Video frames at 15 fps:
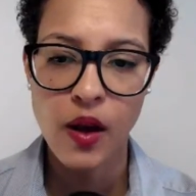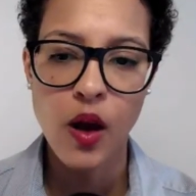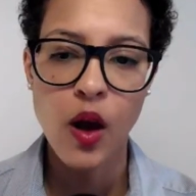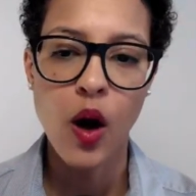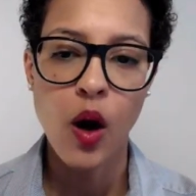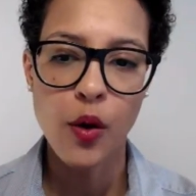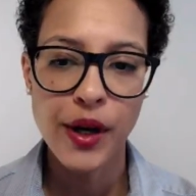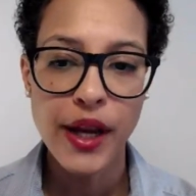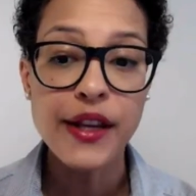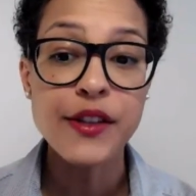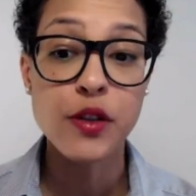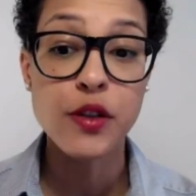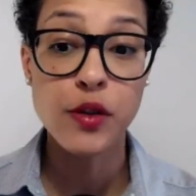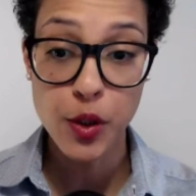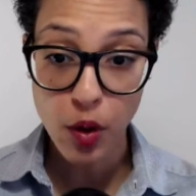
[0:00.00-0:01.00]
Okay, so
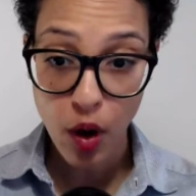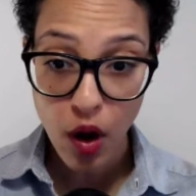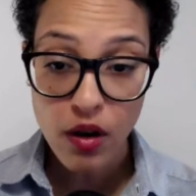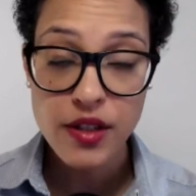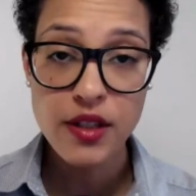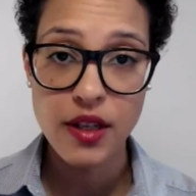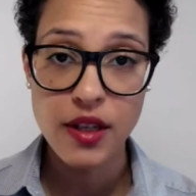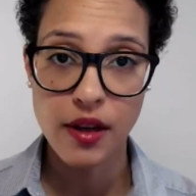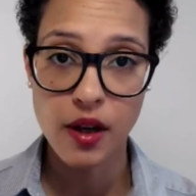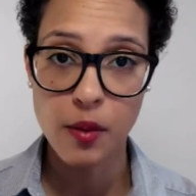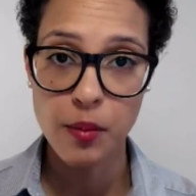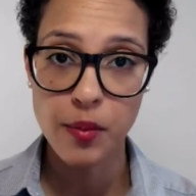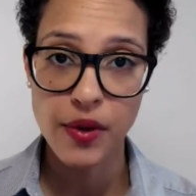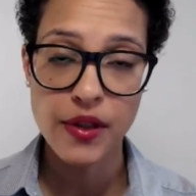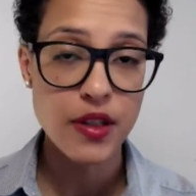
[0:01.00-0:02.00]
you're all set
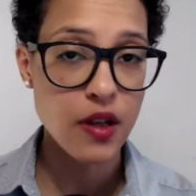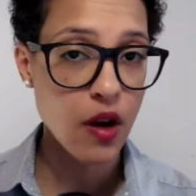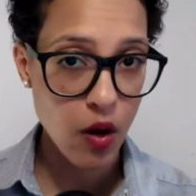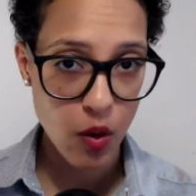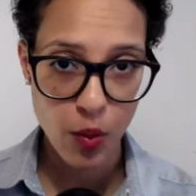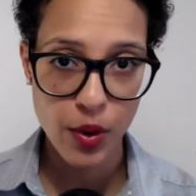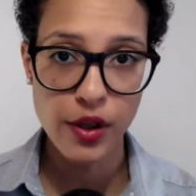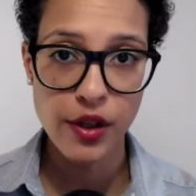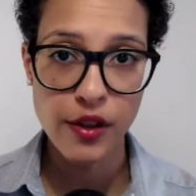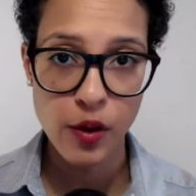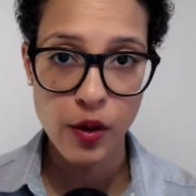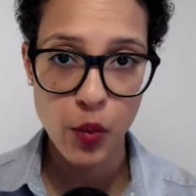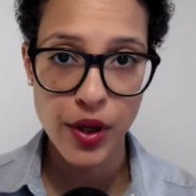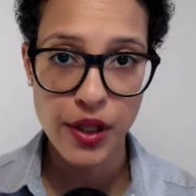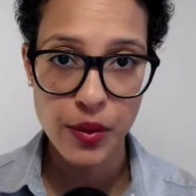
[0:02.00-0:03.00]
up. It's all working the
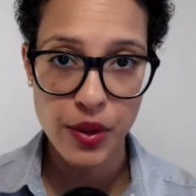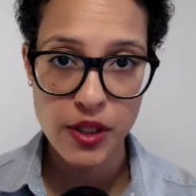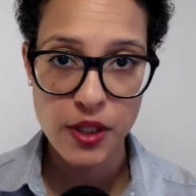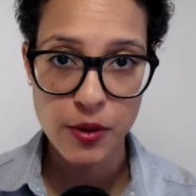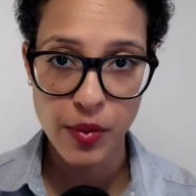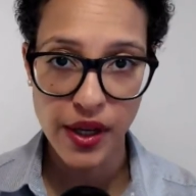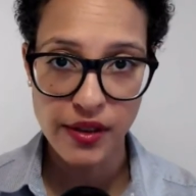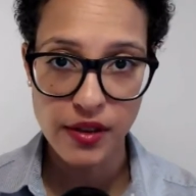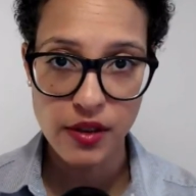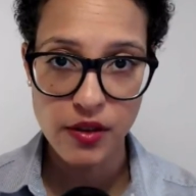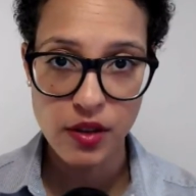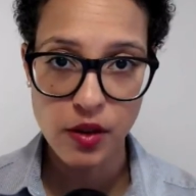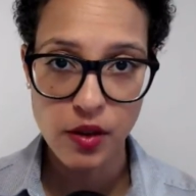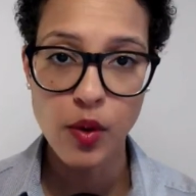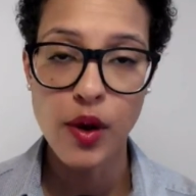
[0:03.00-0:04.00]
way you expect it
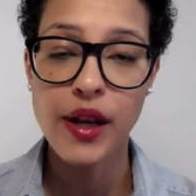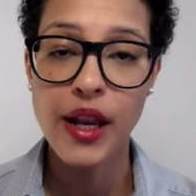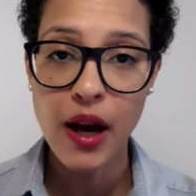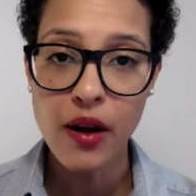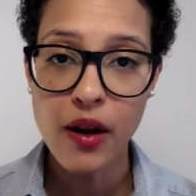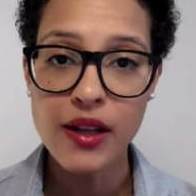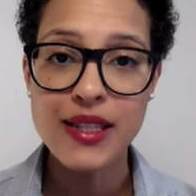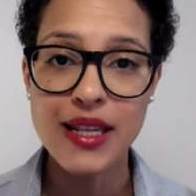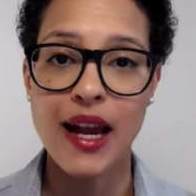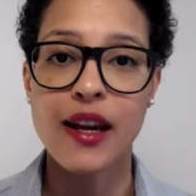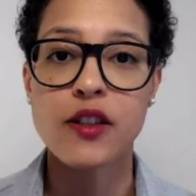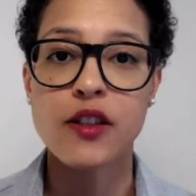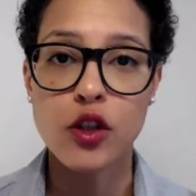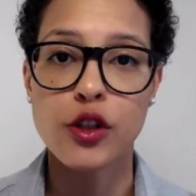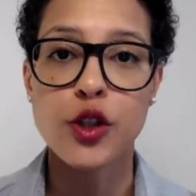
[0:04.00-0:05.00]
to. Now let's
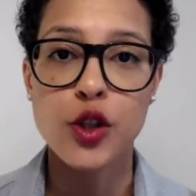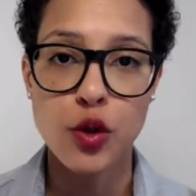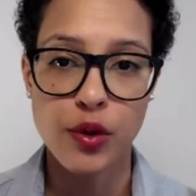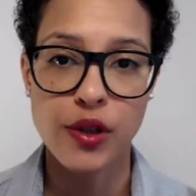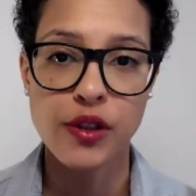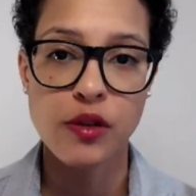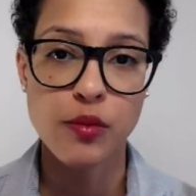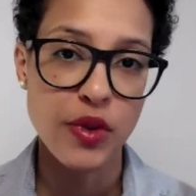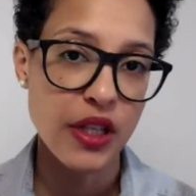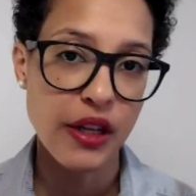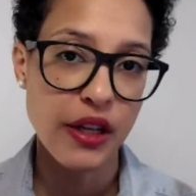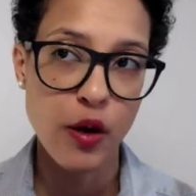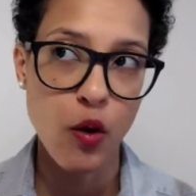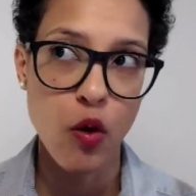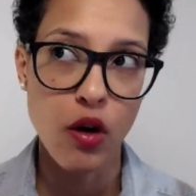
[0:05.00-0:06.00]
actually join the
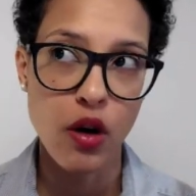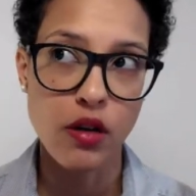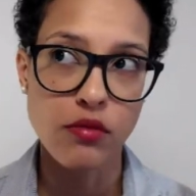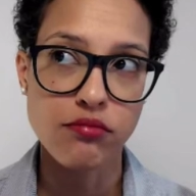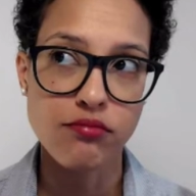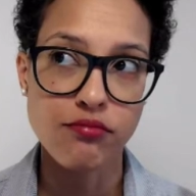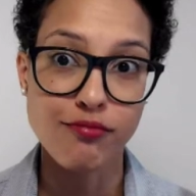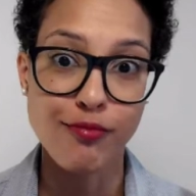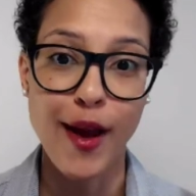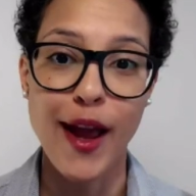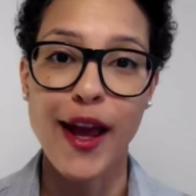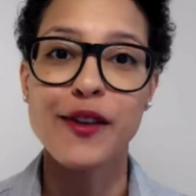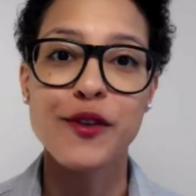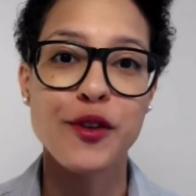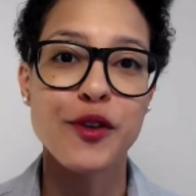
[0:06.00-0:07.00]
meeting or
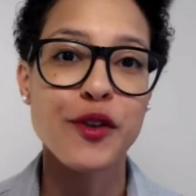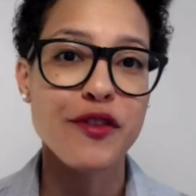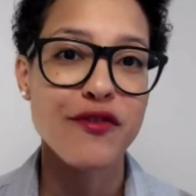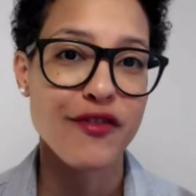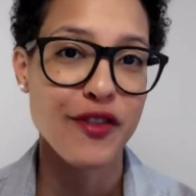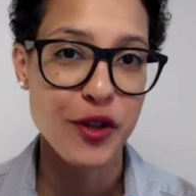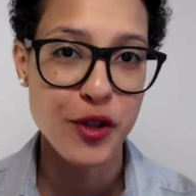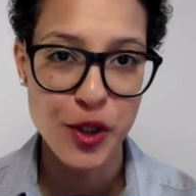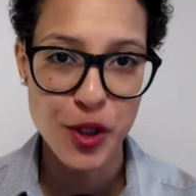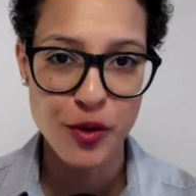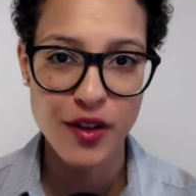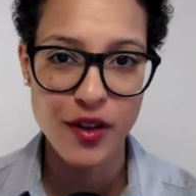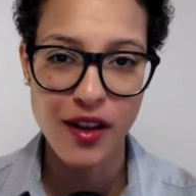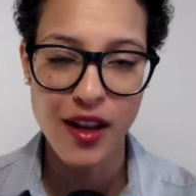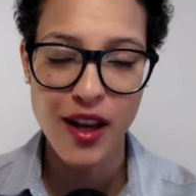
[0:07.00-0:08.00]
enter the
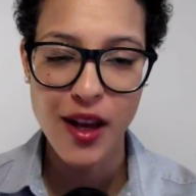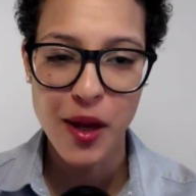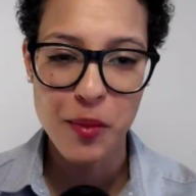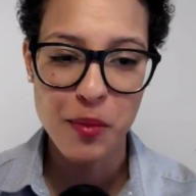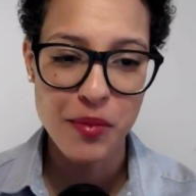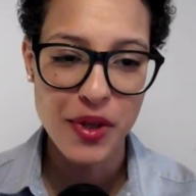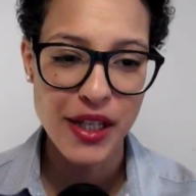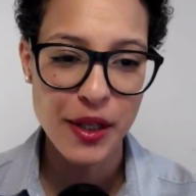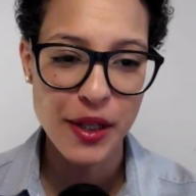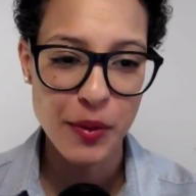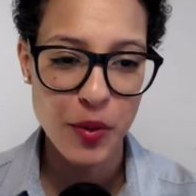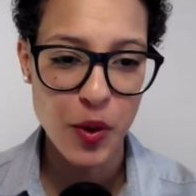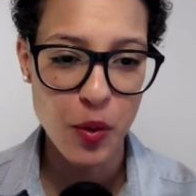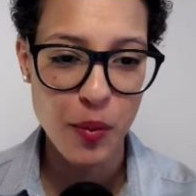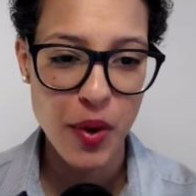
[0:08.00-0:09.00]
virtual meeting room.